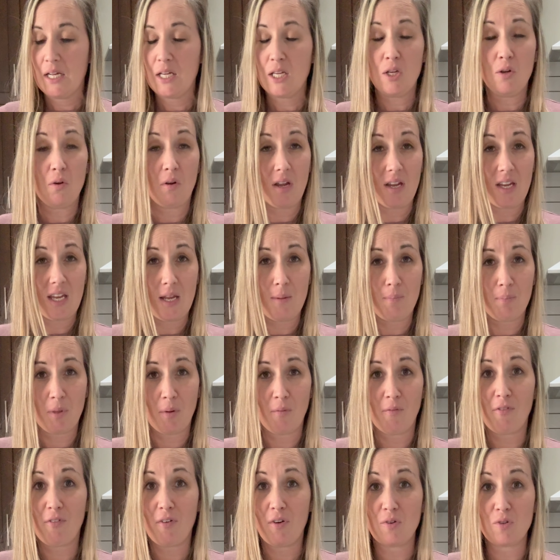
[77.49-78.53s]
You can keep
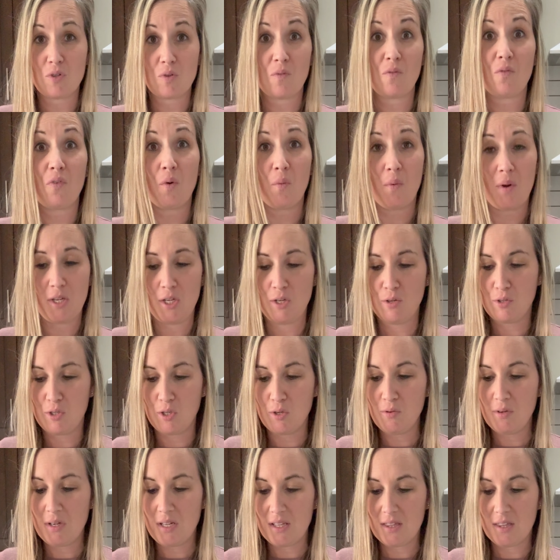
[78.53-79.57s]
them frozen for when you
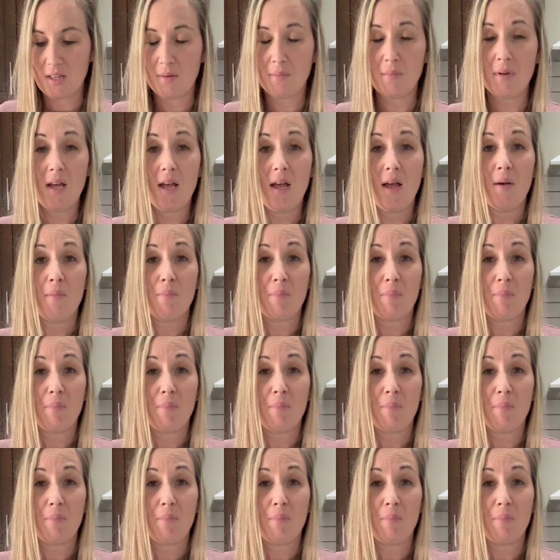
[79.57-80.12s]
do need them,